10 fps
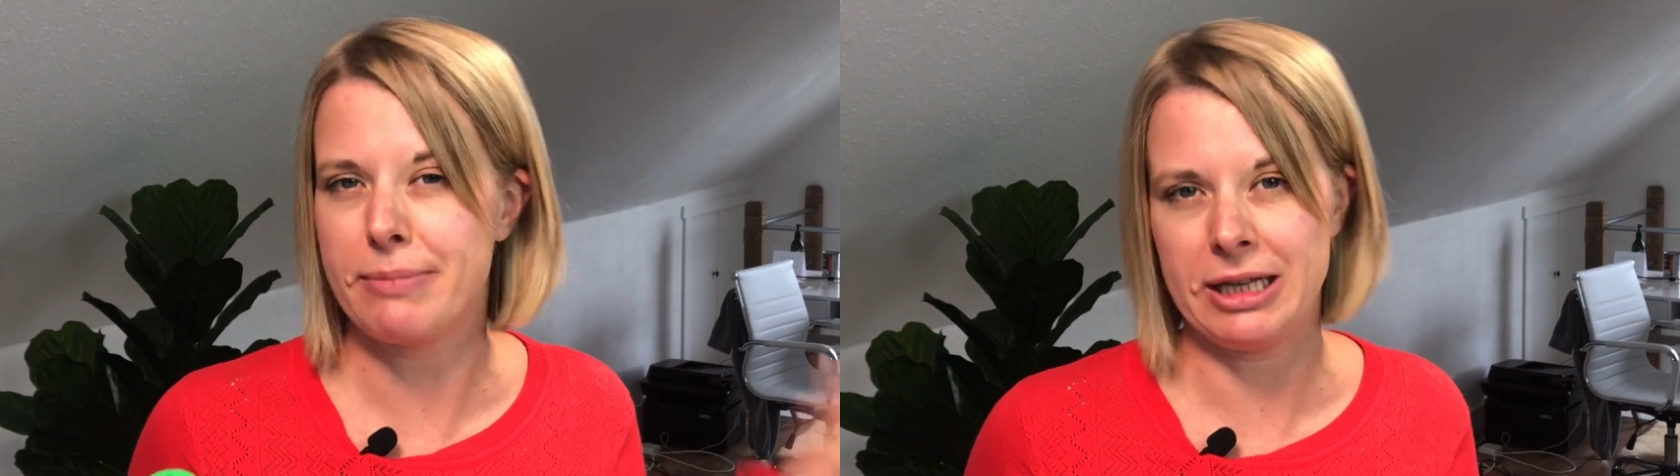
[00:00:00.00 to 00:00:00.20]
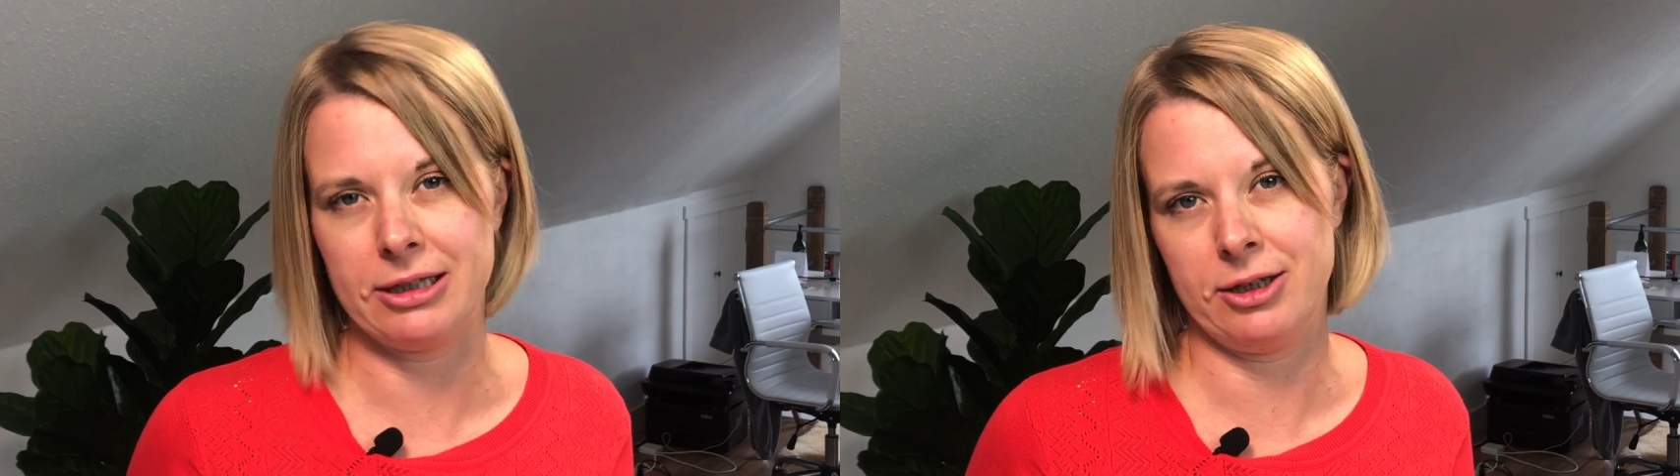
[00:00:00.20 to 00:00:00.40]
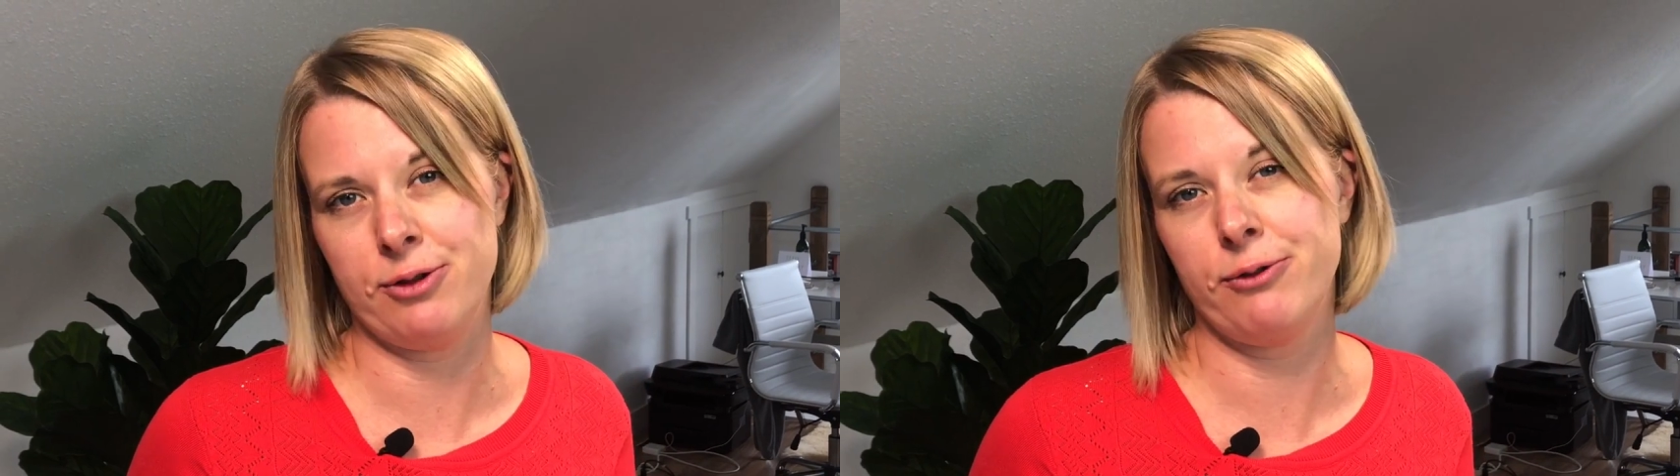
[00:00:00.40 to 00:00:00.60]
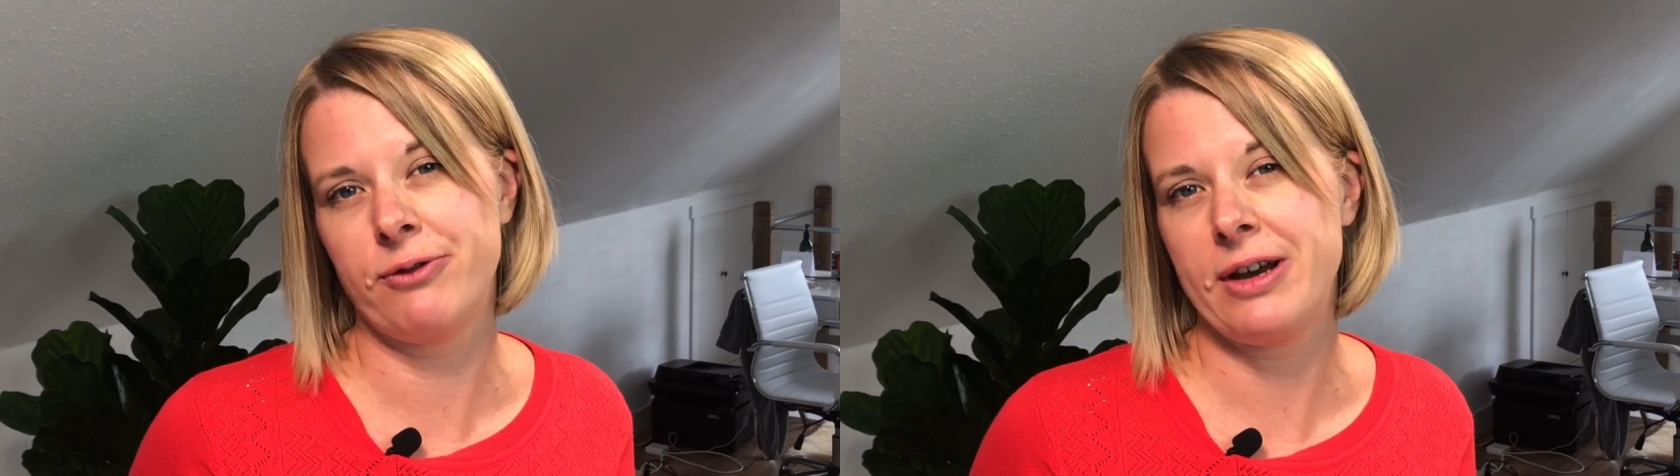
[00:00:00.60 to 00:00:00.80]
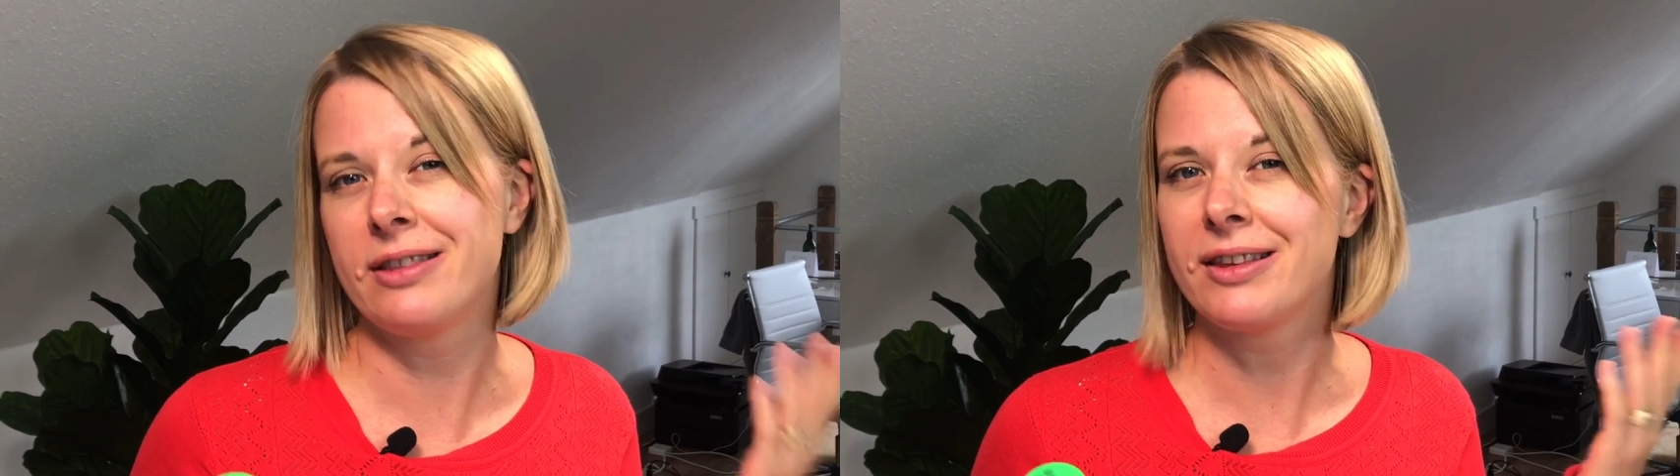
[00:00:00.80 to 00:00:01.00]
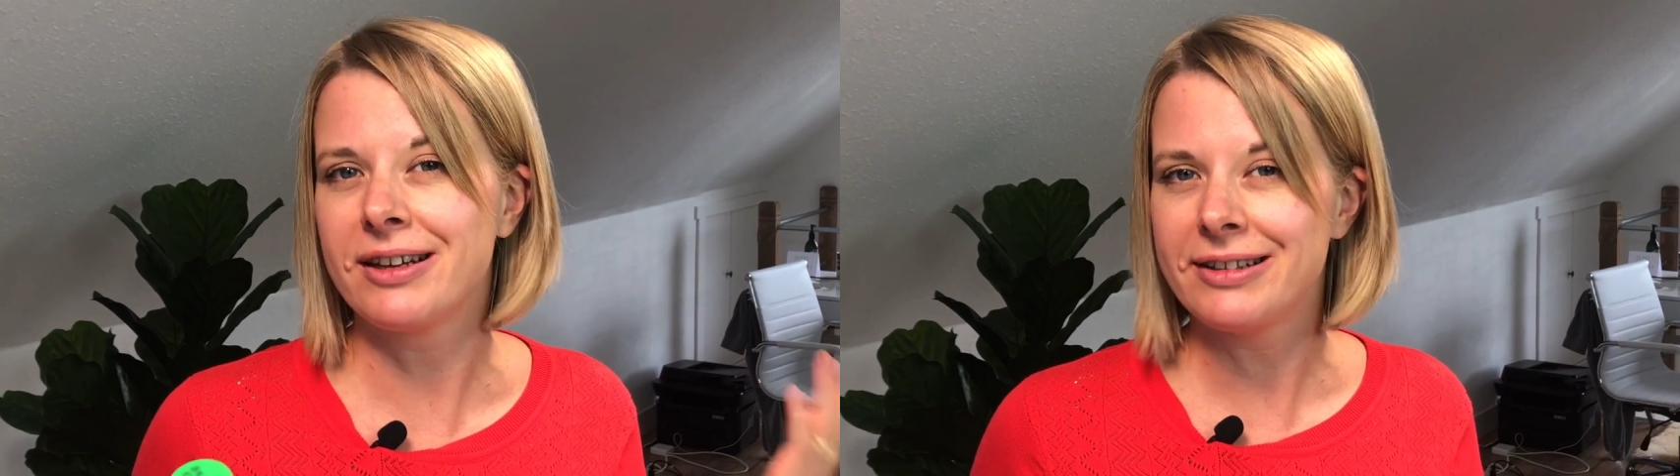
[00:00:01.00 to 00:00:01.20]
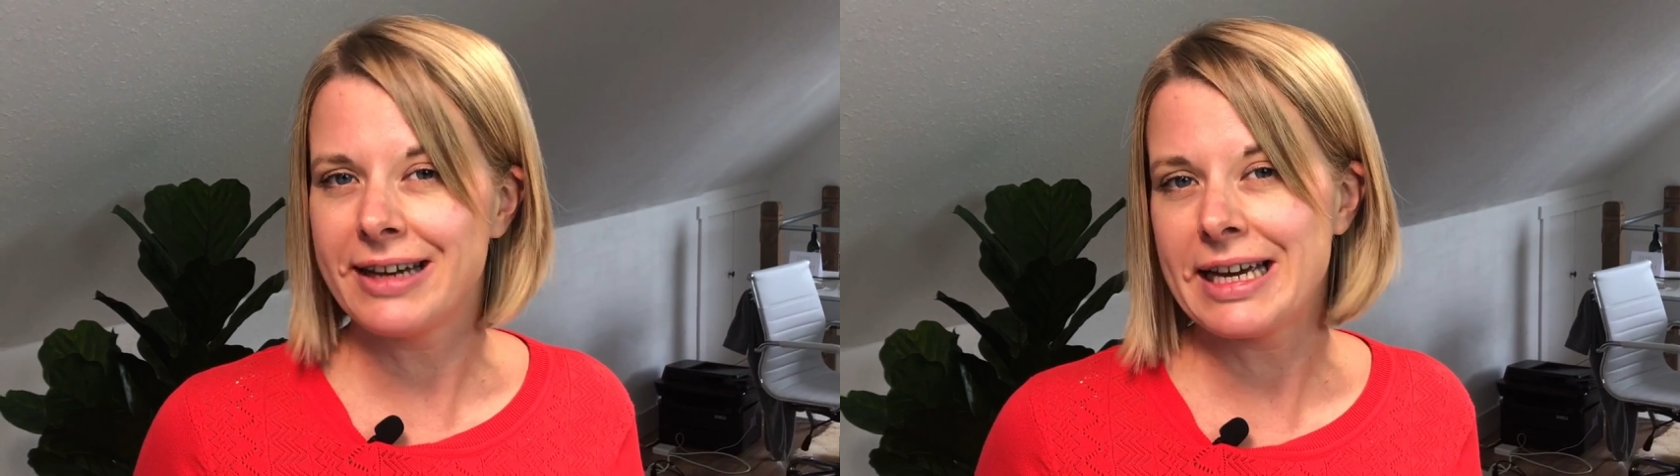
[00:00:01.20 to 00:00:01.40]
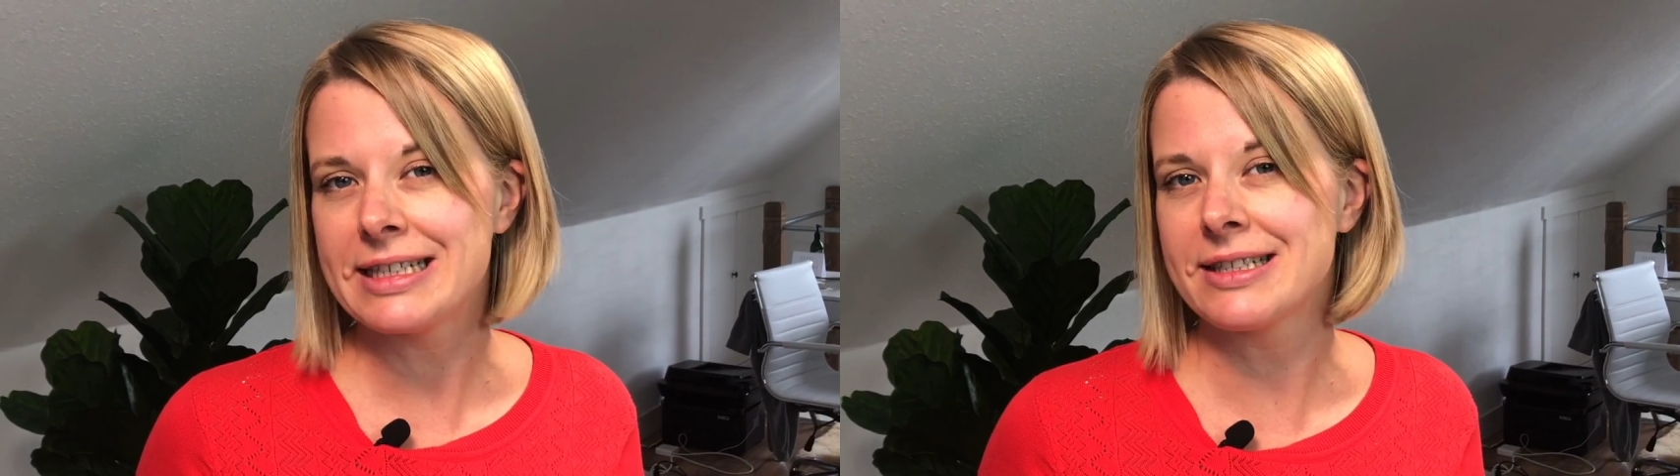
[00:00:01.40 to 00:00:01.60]
the meatloaf, and the
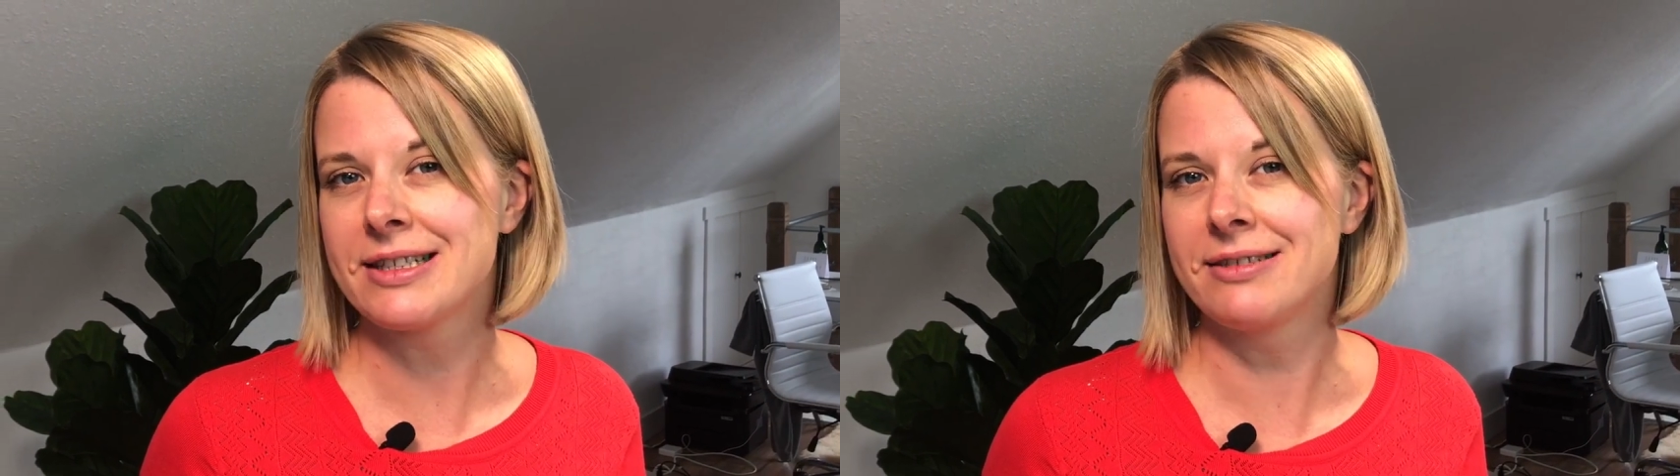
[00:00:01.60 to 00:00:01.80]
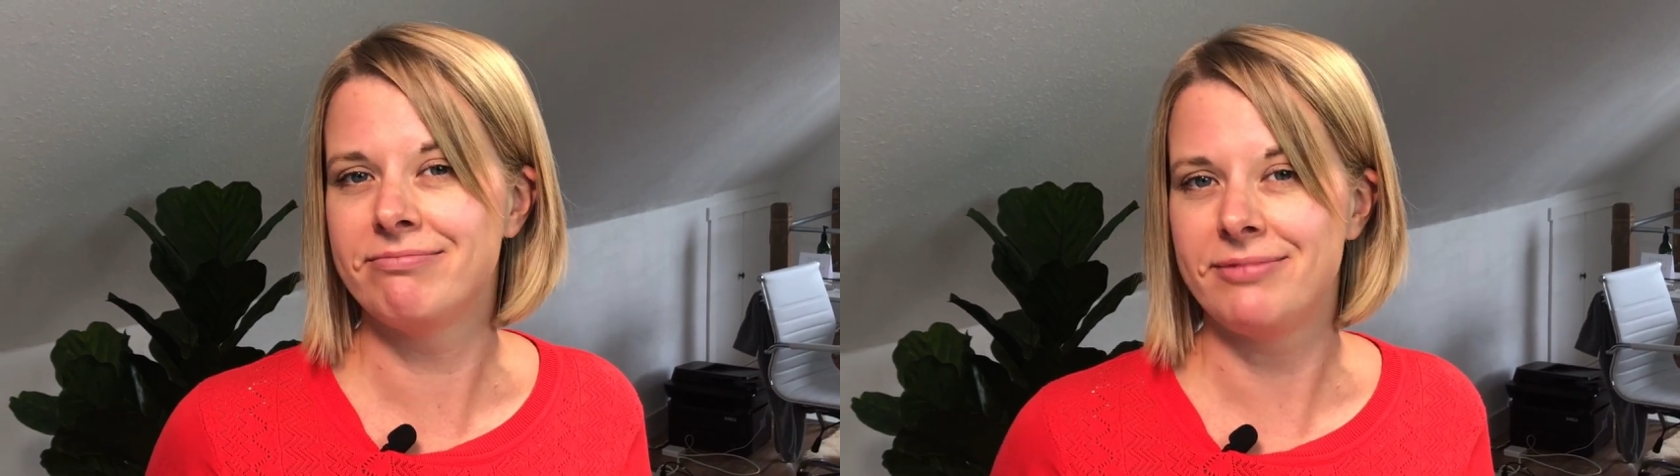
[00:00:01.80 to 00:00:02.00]
glaze